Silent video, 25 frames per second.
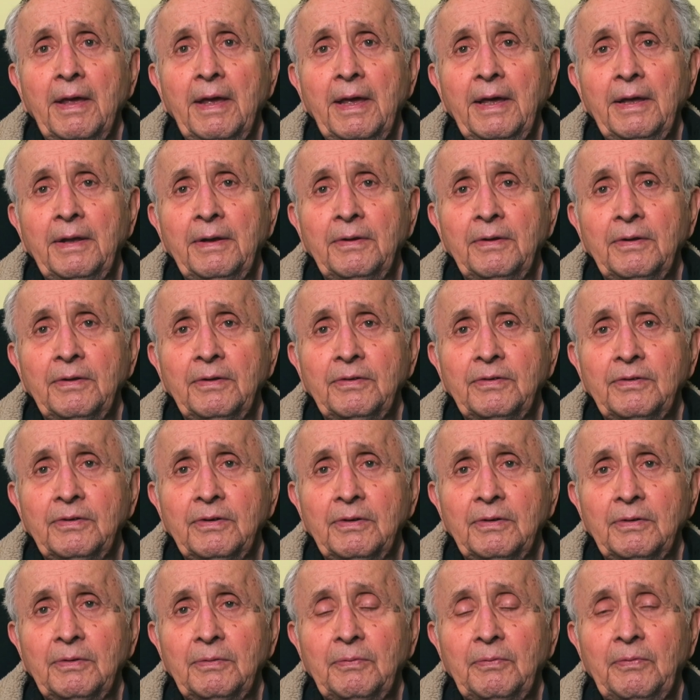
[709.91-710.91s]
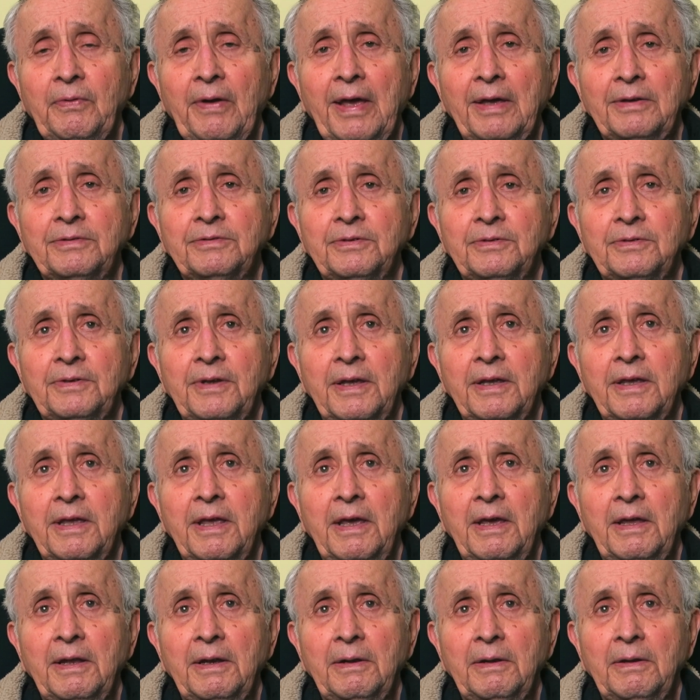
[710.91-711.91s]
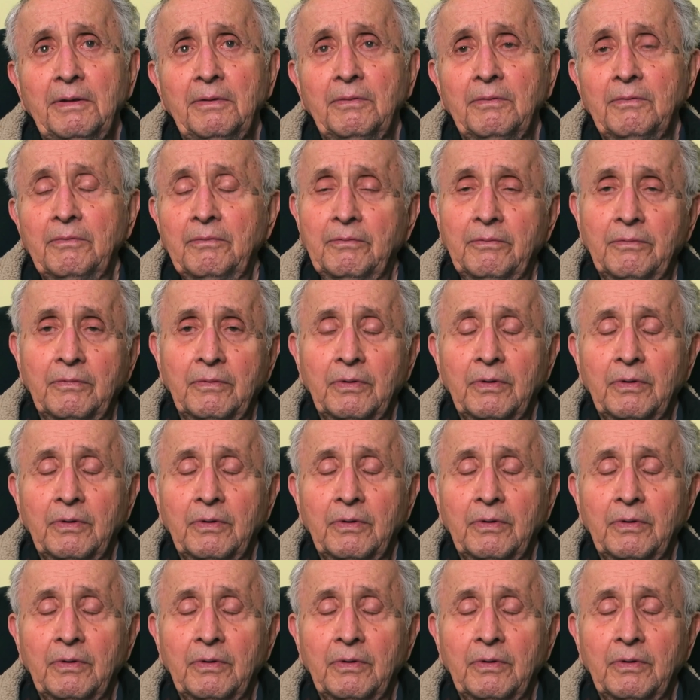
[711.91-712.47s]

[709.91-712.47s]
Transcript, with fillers: and as fast as they can,